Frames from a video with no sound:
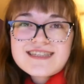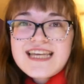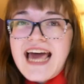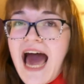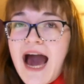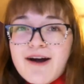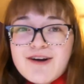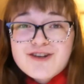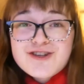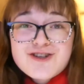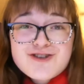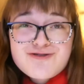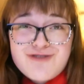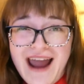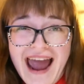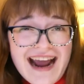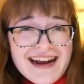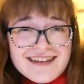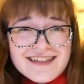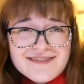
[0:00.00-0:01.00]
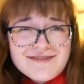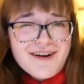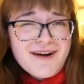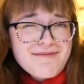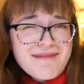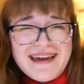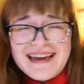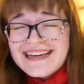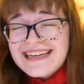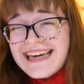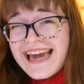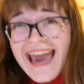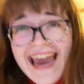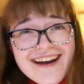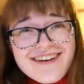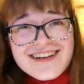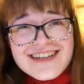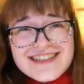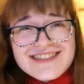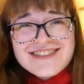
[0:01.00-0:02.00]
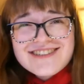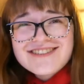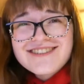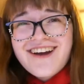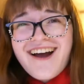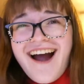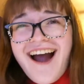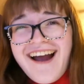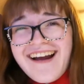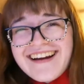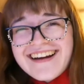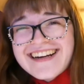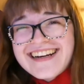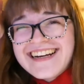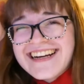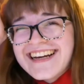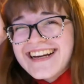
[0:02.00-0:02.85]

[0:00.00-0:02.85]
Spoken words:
to how attractive our main characters are.